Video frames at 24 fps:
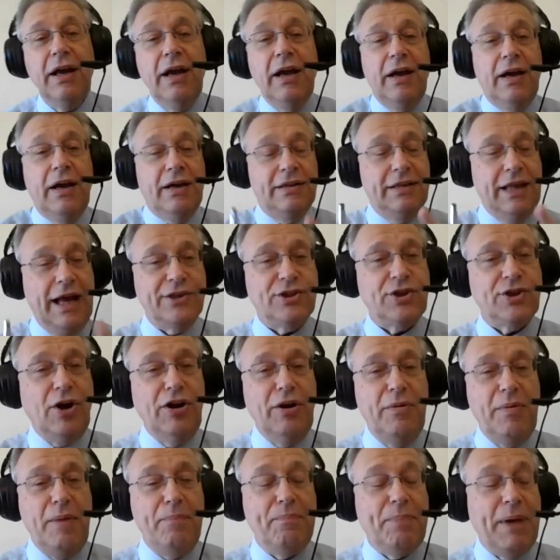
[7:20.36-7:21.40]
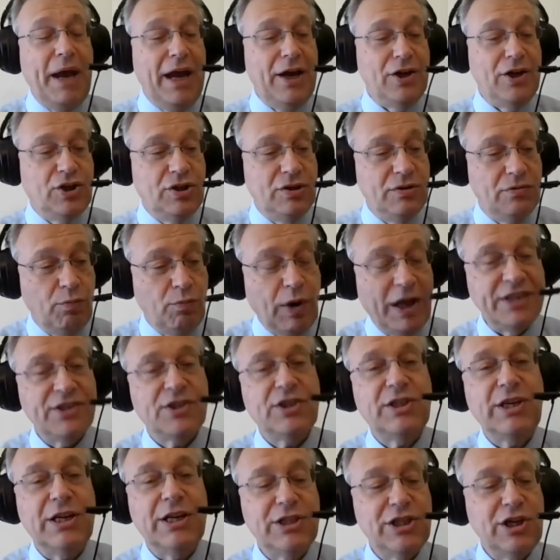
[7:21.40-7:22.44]
that's going to be page
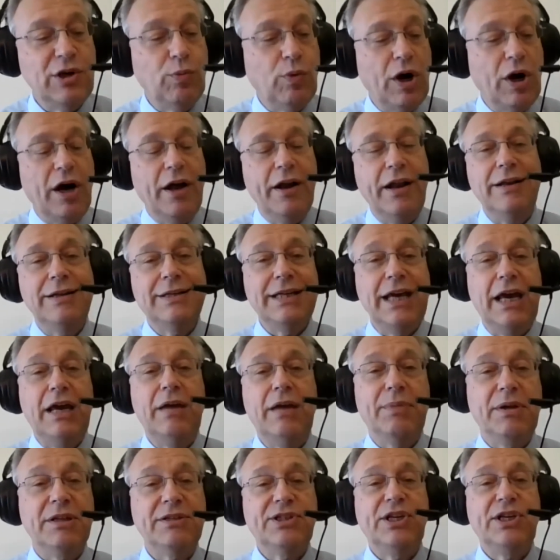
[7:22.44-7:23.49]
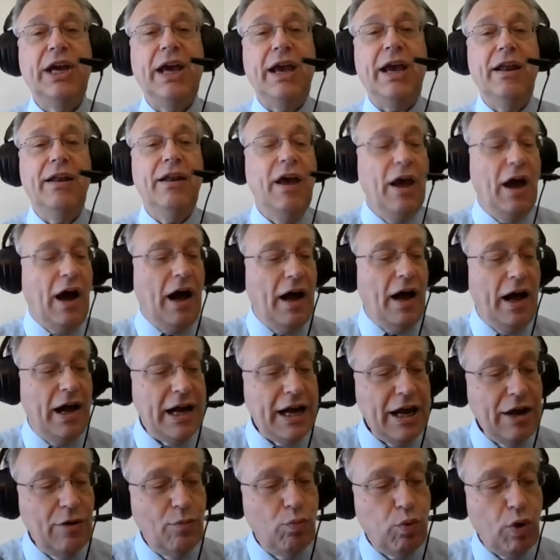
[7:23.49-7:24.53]
161 in table 10. In
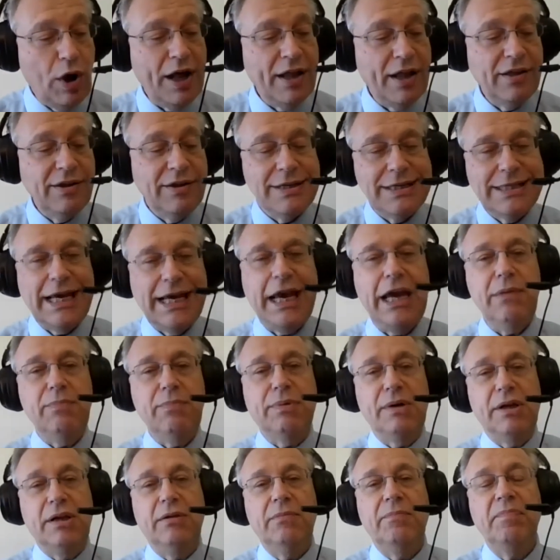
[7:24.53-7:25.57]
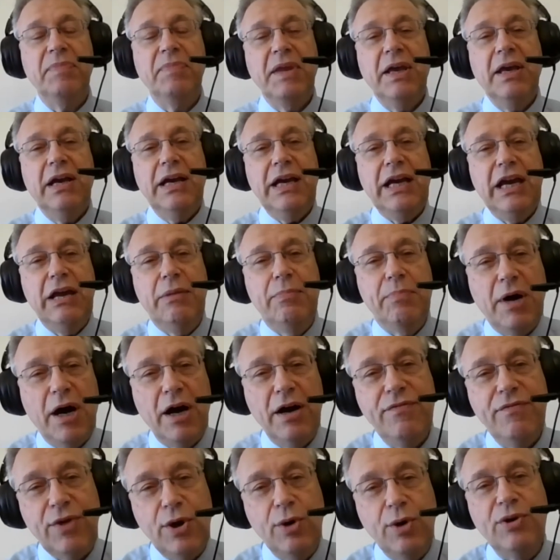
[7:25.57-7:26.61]
one table, in my view,
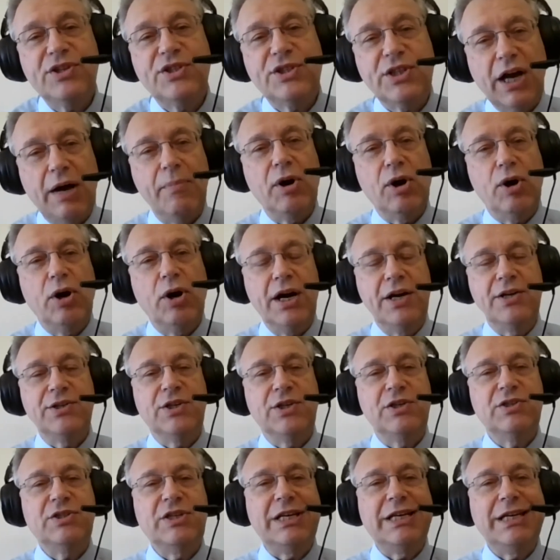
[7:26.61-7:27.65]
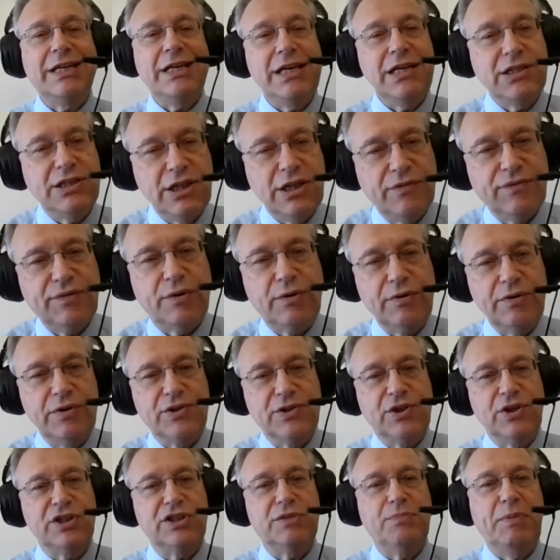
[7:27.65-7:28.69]
it summarizes the key differences
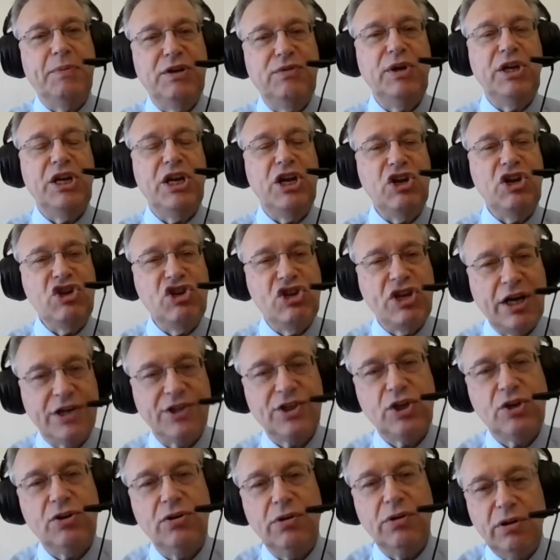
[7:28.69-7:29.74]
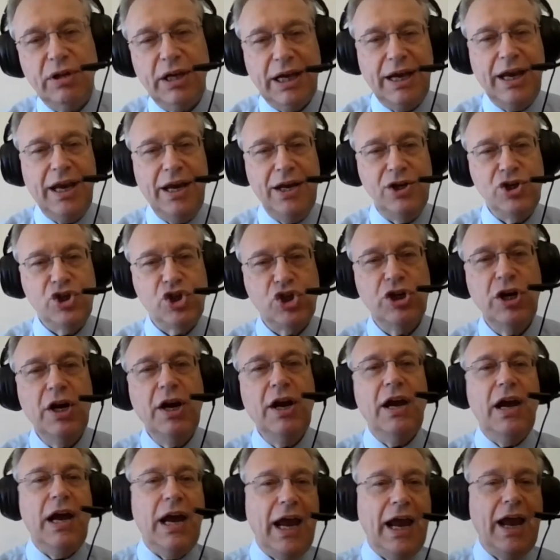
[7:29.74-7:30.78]
between industrial age
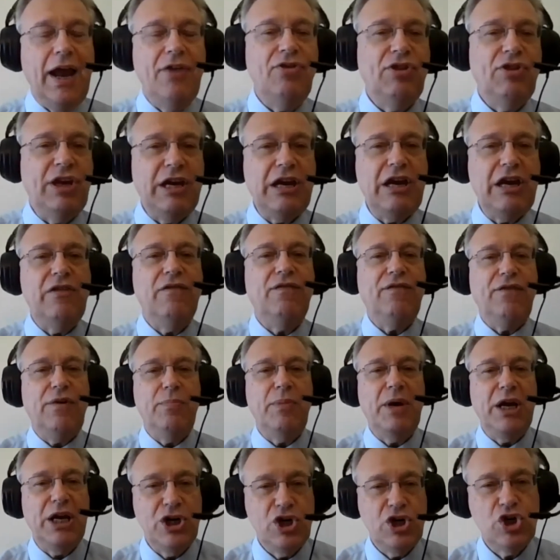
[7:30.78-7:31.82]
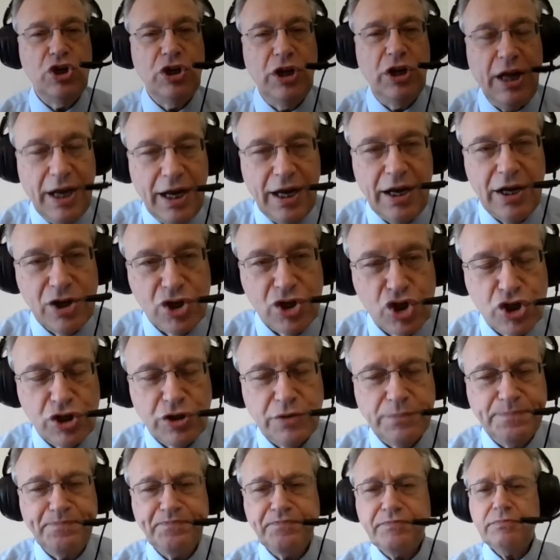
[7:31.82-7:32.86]
and the information age.
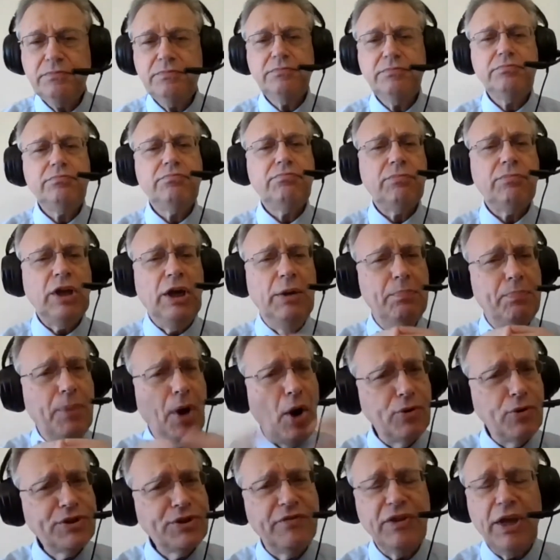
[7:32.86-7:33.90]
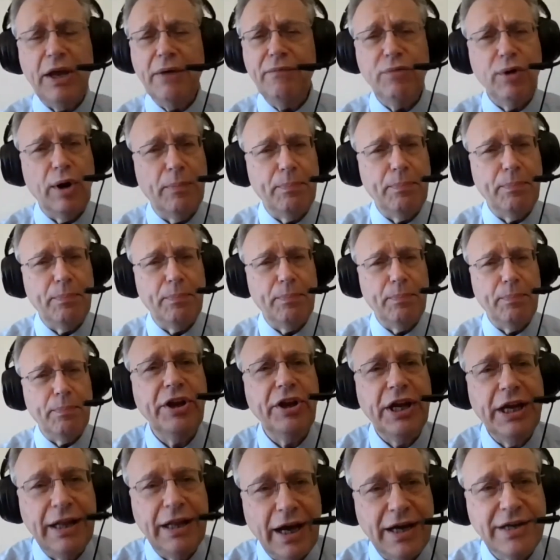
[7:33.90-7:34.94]
Both of them were born in
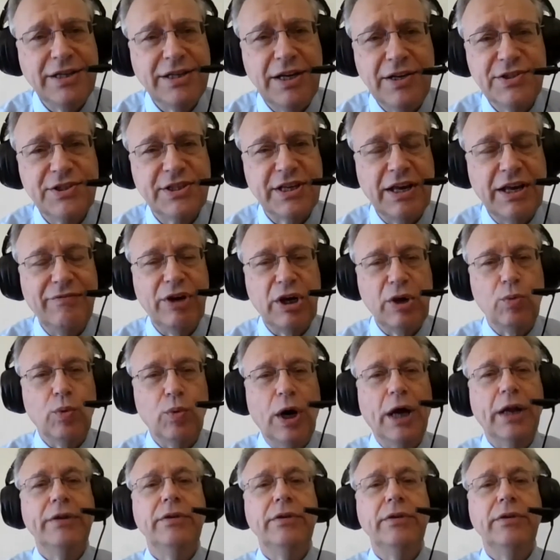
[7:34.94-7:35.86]
1971.